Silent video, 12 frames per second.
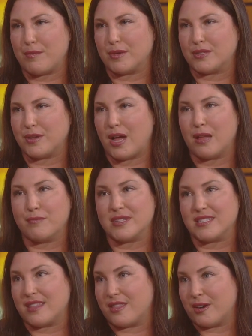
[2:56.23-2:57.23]
people to
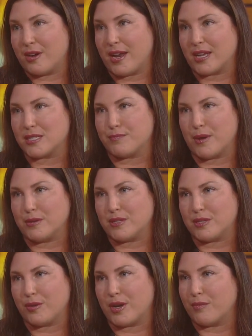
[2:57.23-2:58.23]
elements that they're not
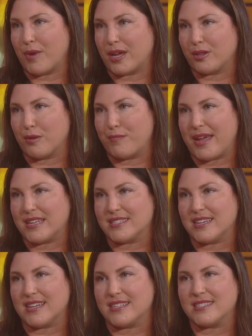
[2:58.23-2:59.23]
exposed to on a regular
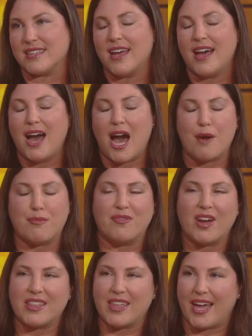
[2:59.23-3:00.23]
basis, uh,
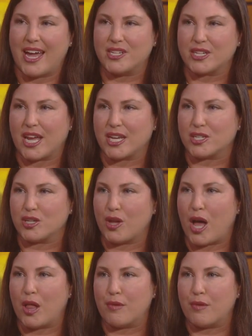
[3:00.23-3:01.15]
providing that educational